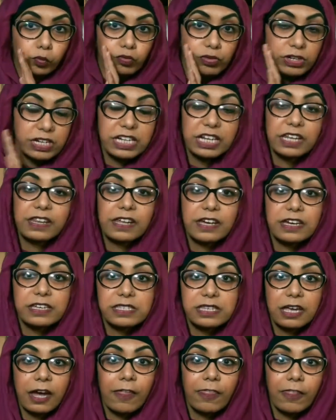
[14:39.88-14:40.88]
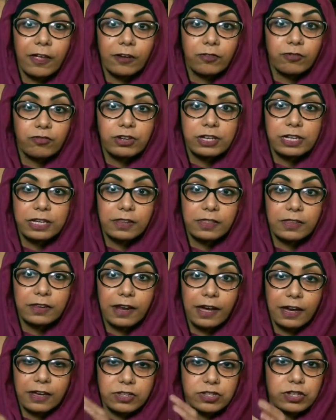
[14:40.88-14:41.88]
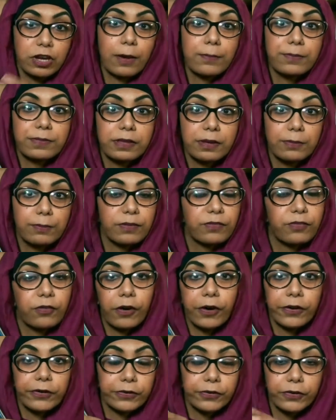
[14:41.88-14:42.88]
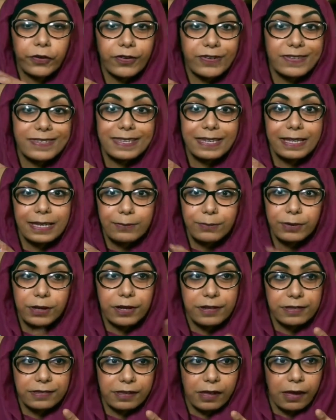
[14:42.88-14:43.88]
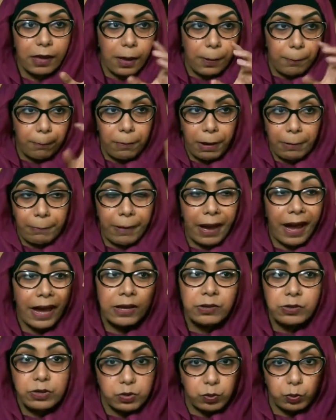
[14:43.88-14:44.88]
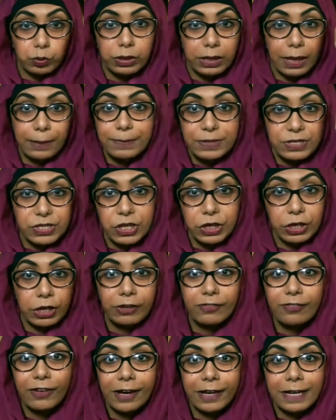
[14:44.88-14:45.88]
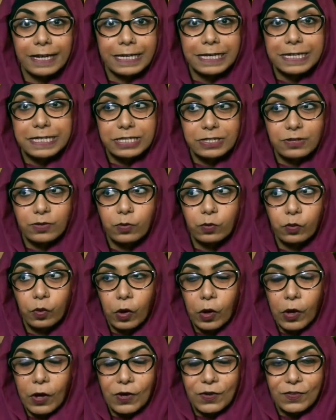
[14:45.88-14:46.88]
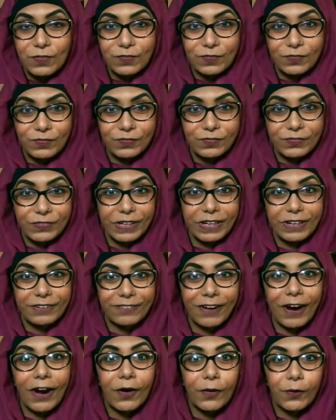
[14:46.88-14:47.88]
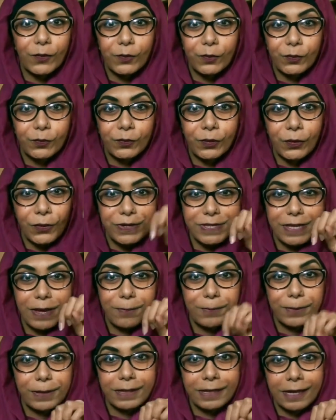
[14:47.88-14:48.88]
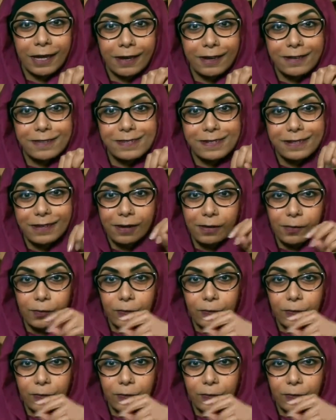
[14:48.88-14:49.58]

reading this, and then reading the next chapter before I could go to sleep, because my mind just wouldn't let me turn off. I needed to figure out what was happening next.